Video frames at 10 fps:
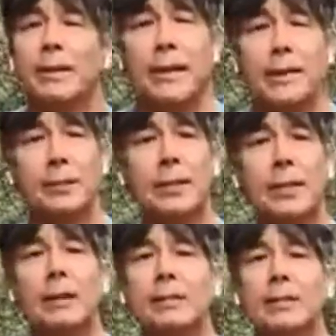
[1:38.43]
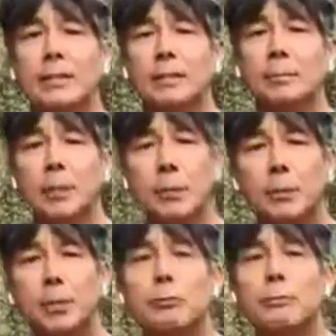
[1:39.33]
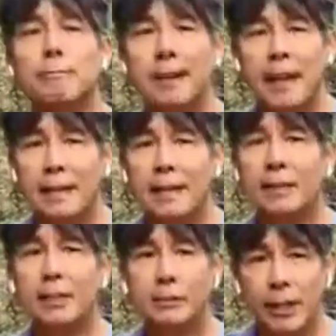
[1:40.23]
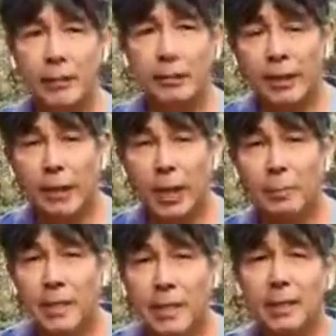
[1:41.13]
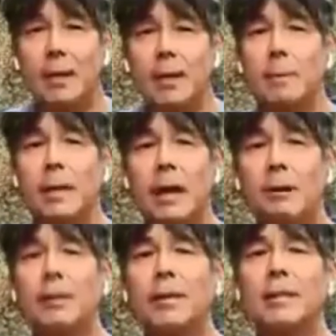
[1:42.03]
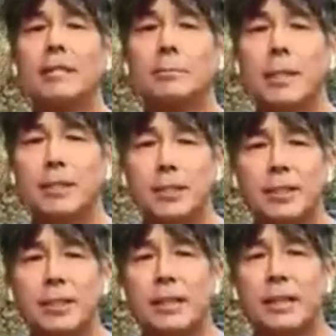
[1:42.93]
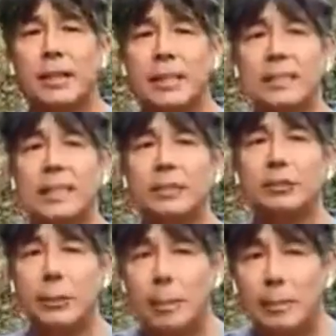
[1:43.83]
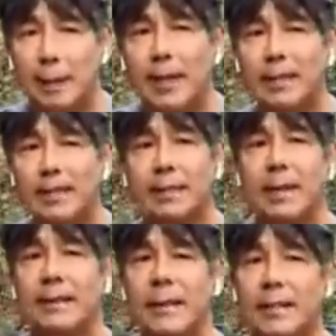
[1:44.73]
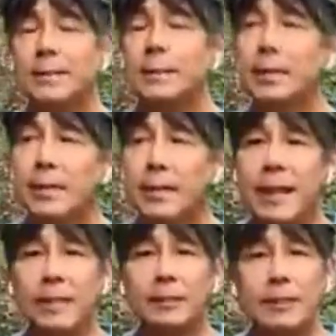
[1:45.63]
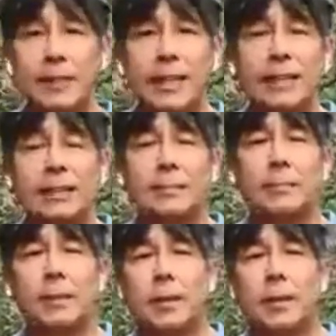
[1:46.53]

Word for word: National accounting systems are supposed to reflect the strength of our economy, but how that it is measured is extremely biased, and that is something that has to change.